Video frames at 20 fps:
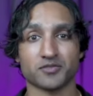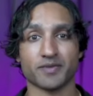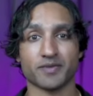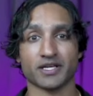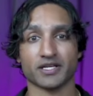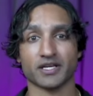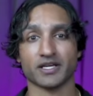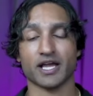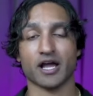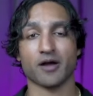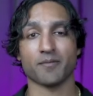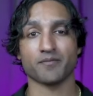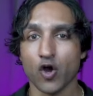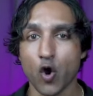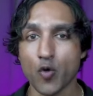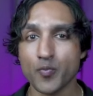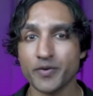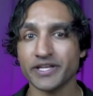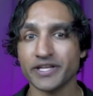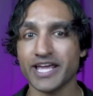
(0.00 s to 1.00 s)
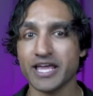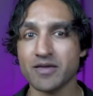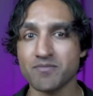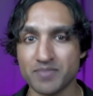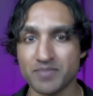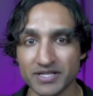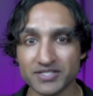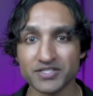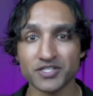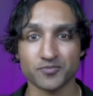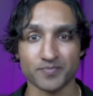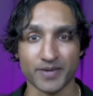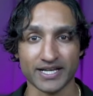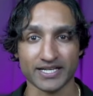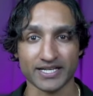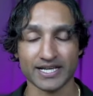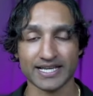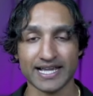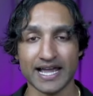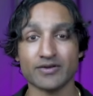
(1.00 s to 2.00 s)
bank account. Opening a business
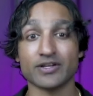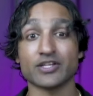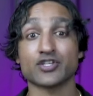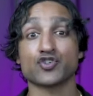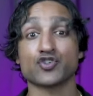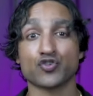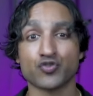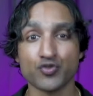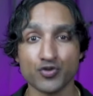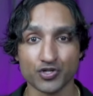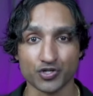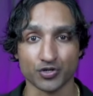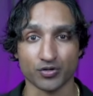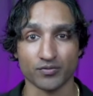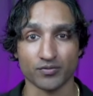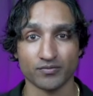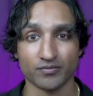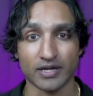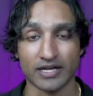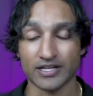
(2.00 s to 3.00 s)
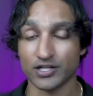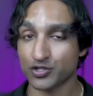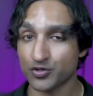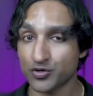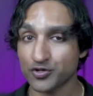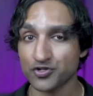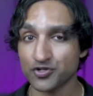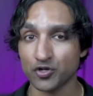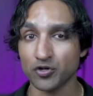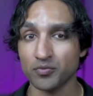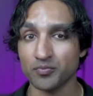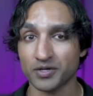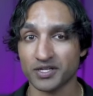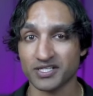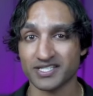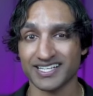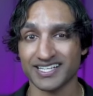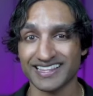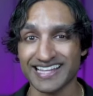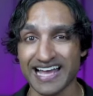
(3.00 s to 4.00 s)
bank account is crucial, and it's crucial
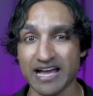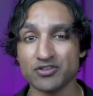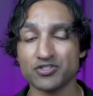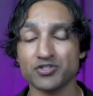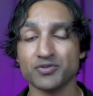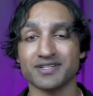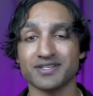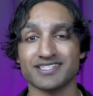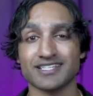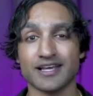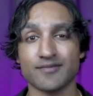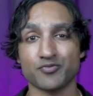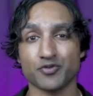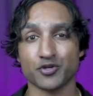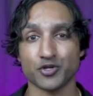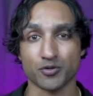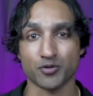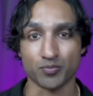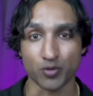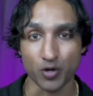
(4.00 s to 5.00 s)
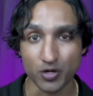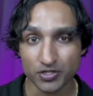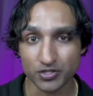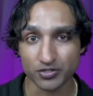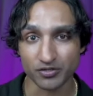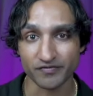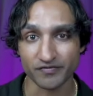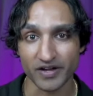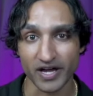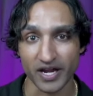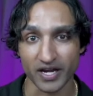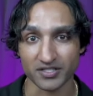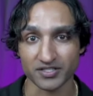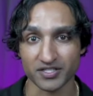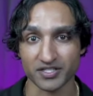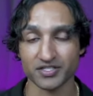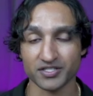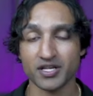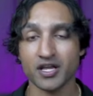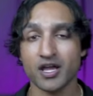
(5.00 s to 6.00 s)
because it allows you to separate your personal
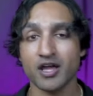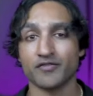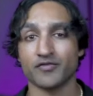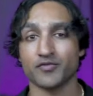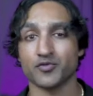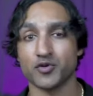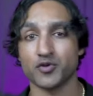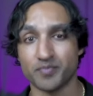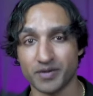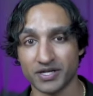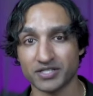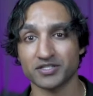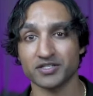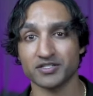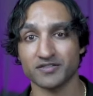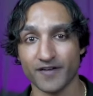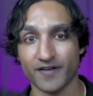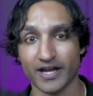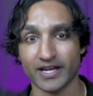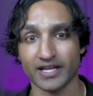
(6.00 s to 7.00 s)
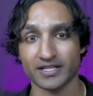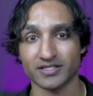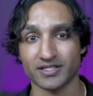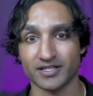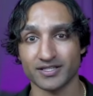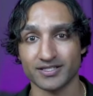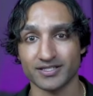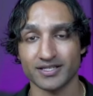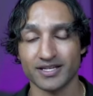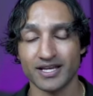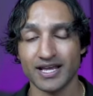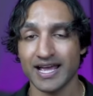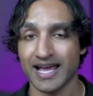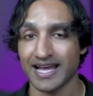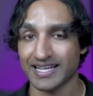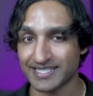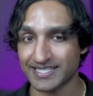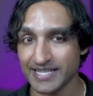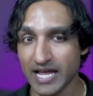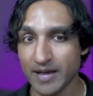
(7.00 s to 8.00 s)
finances from your business finances,
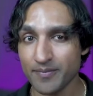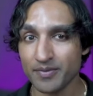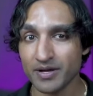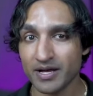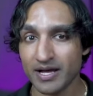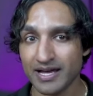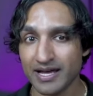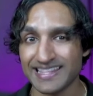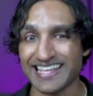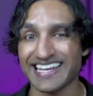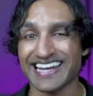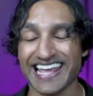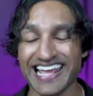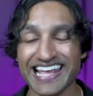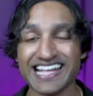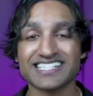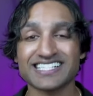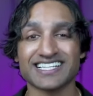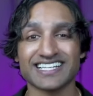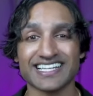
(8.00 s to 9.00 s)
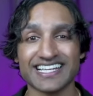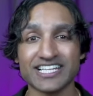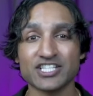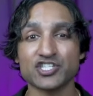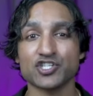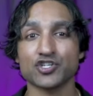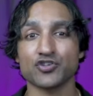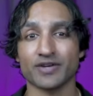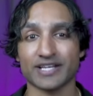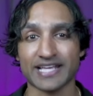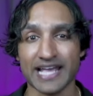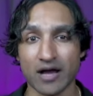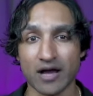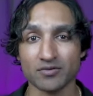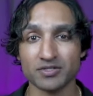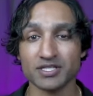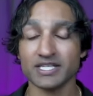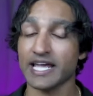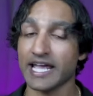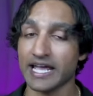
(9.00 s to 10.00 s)
a step that aids in easier
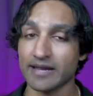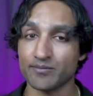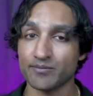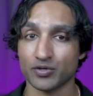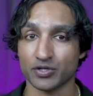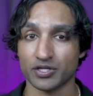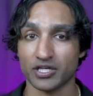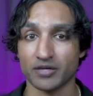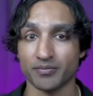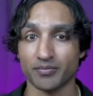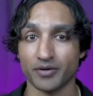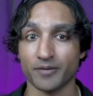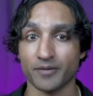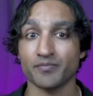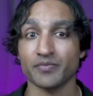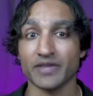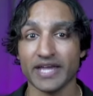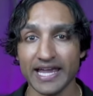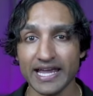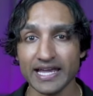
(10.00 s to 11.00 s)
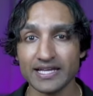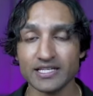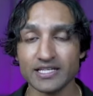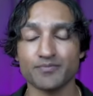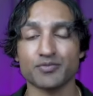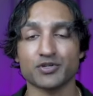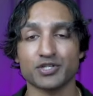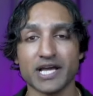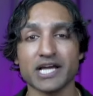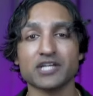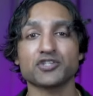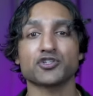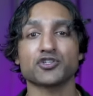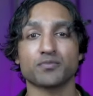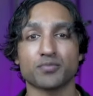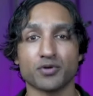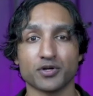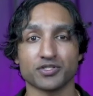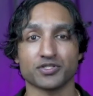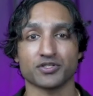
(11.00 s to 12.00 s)
accounting and bookkeeping, and it protects your
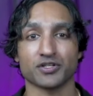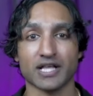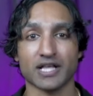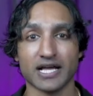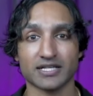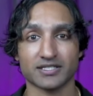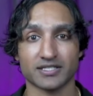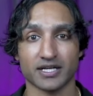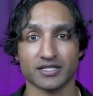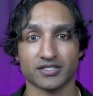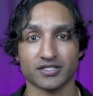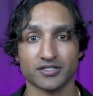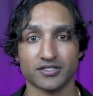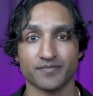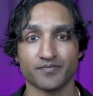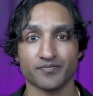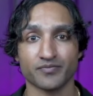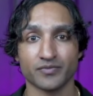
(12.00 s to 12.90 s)
personal assets.